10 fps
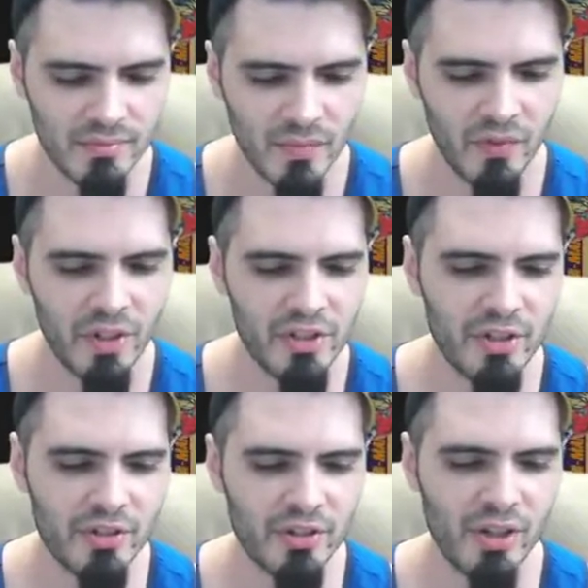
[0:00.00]

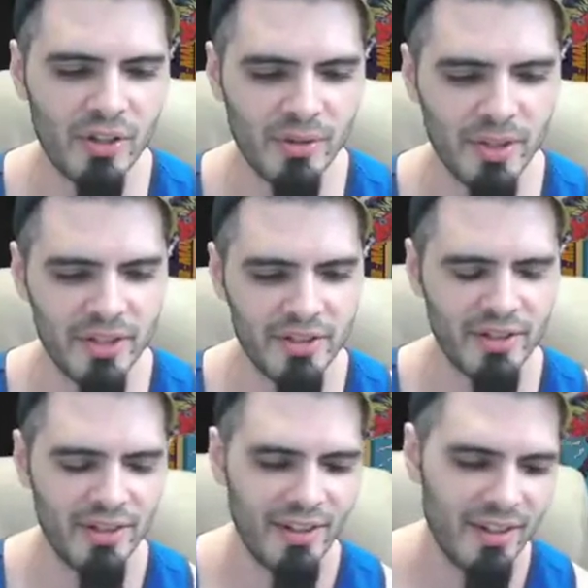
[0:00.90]
Vision and Scarlet
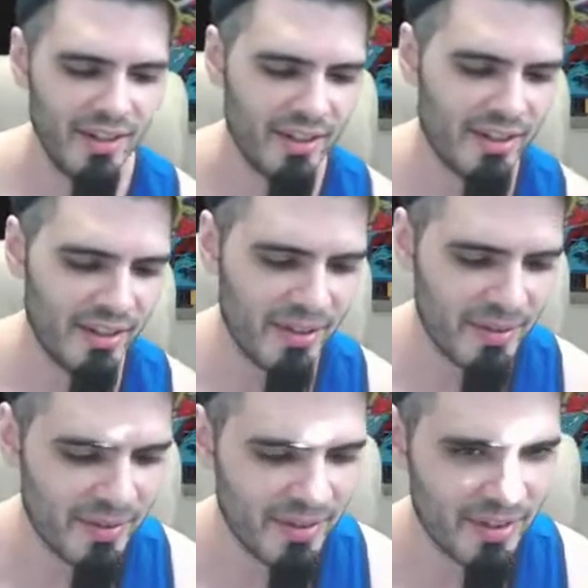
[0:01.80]
Witch. They
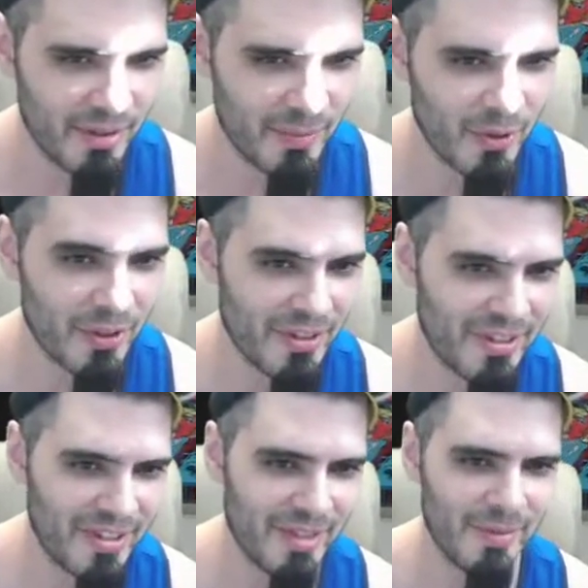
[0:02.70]
did more
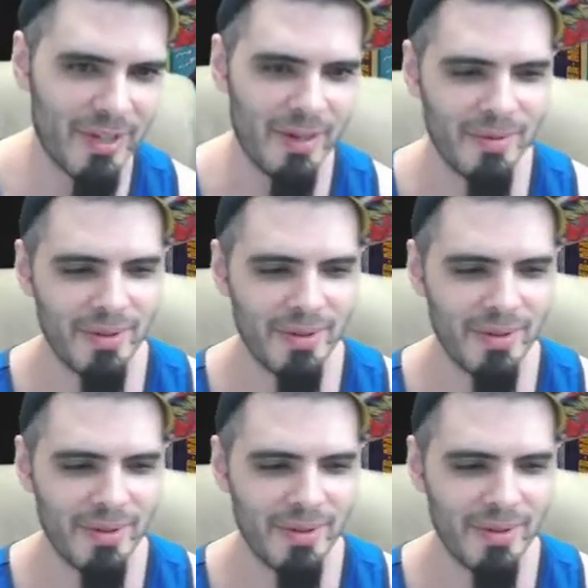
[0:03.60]
than team up.